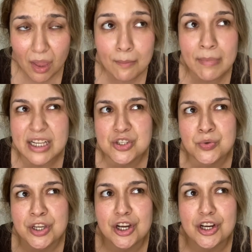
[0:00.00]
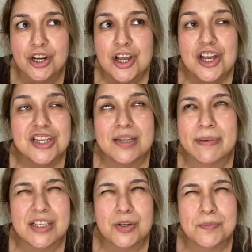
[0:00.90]
My 2 year,
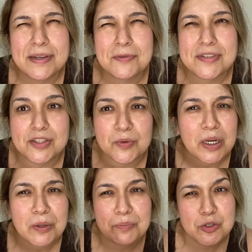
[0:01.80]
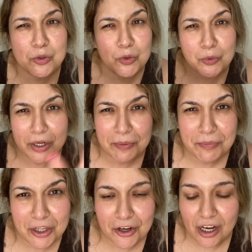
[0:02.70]
somebody told me it was three
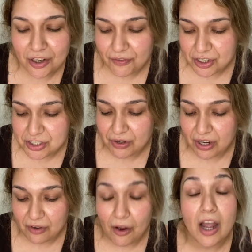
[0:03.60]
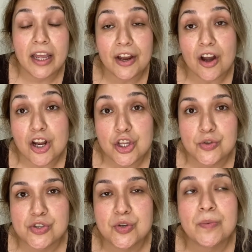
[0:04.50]
year anniversary here on
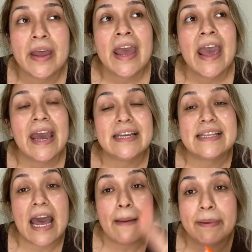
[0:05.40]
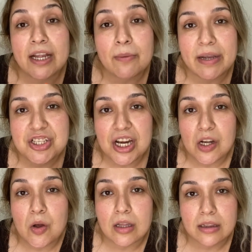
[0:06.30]
YouTube. It's happening on my
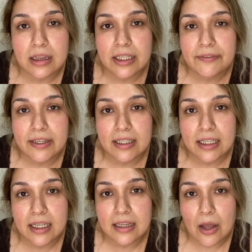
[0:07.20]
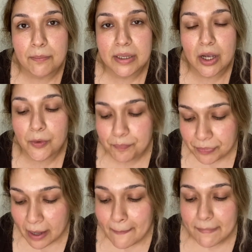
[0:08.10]
channel. I'll leave it linked down below.
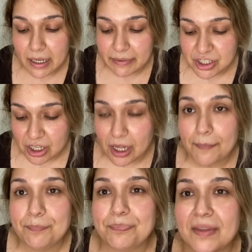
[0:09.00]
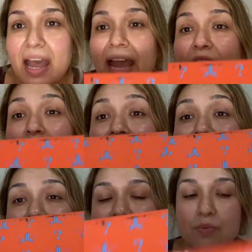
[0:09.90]
But let me shut up. I only
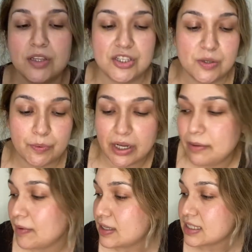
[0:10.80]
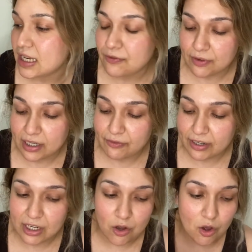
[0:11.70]
got this one, the Supreme, because it
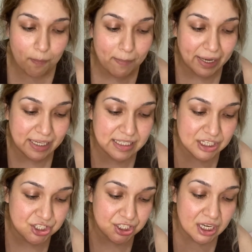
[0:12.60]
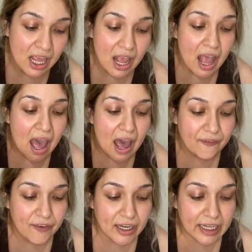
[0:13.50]
really caught my attention. I
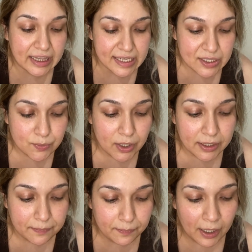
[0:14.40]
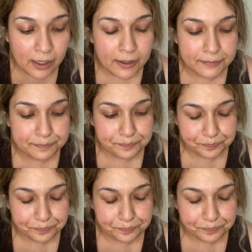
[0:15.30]
felt like this one caught,